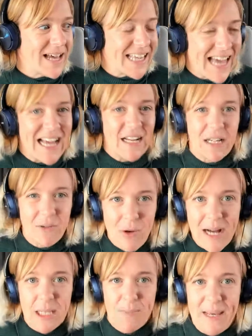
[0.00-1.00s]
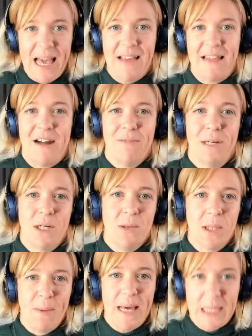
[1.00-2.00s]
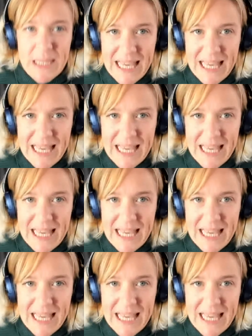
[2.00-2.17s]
again grasping at that original space